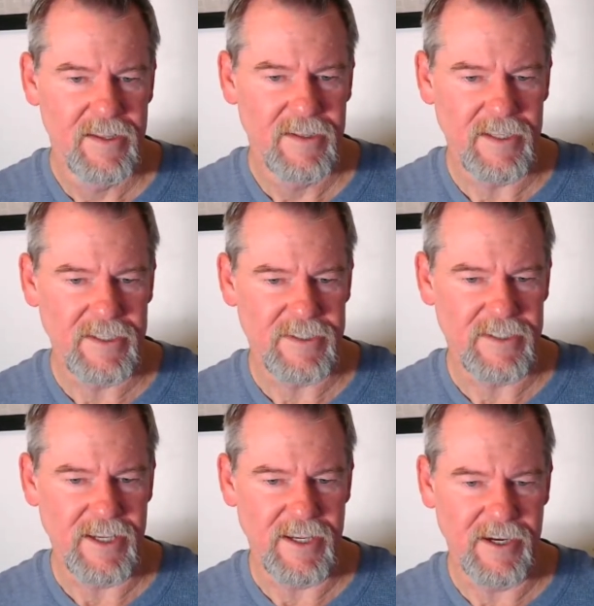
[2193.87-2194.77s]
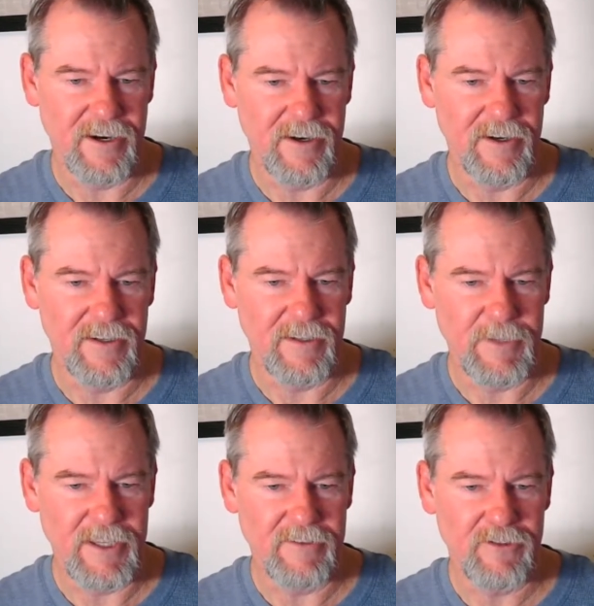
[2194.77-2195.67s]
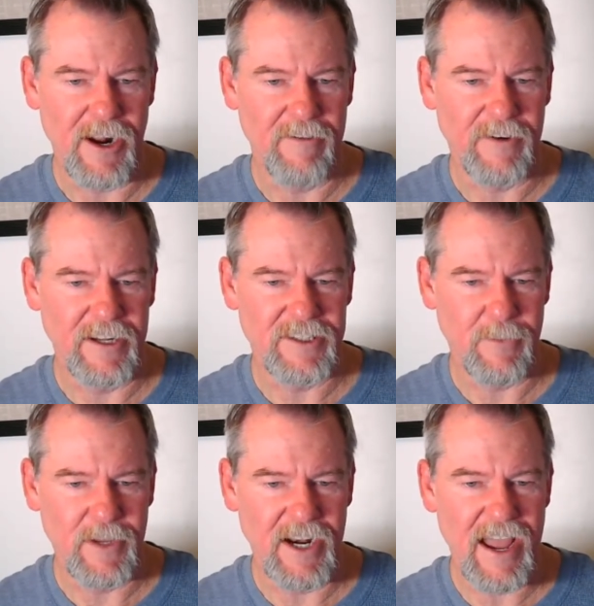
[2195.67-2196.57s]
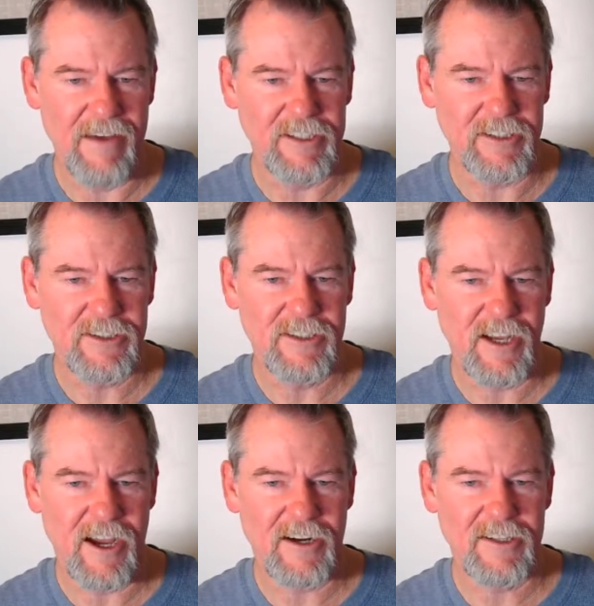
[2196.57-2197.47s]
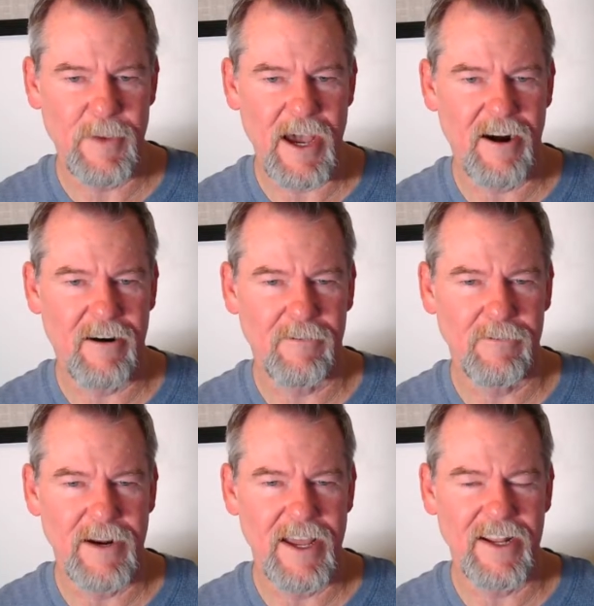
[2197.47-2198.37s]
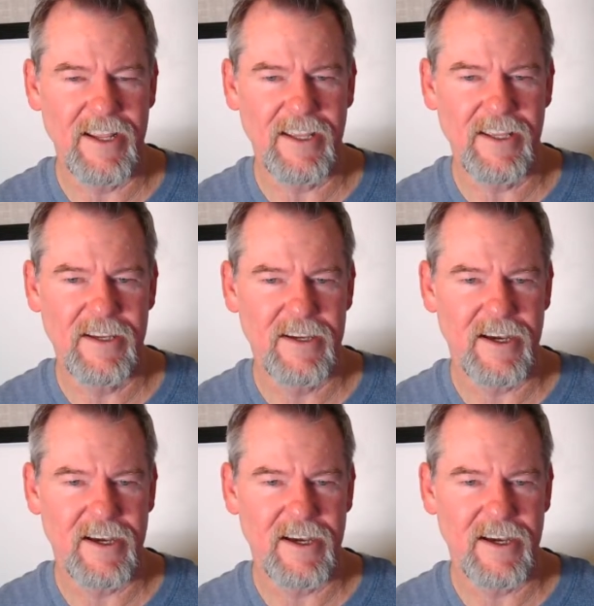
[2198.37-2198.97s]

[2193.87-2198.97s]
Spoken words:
Let's see here. Let me try to find somebody I haven't talked about already.